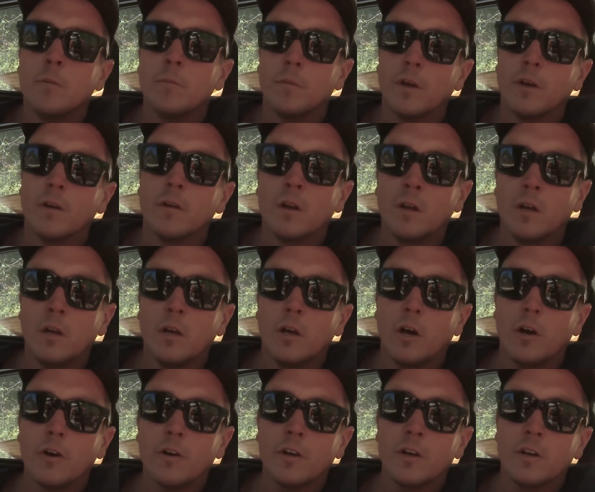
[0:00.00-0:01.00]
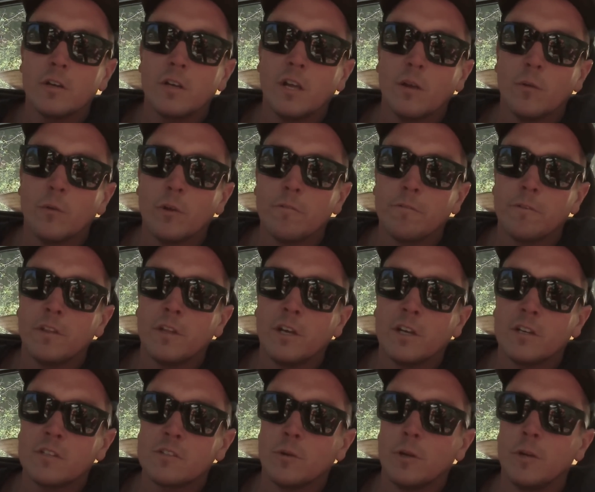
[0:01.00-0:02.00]
But all good, can't wait for the
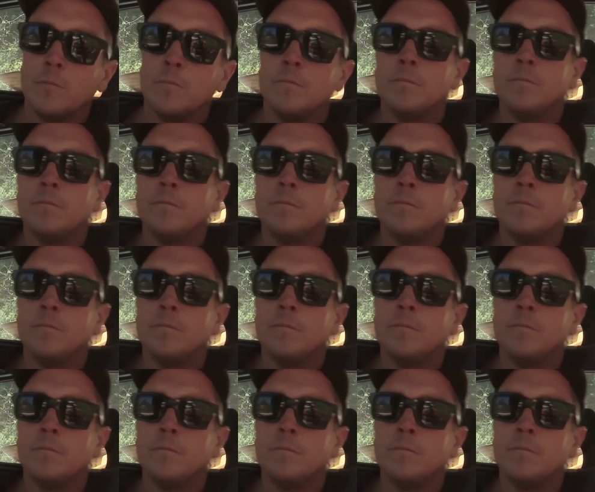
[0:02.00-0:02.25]
next one.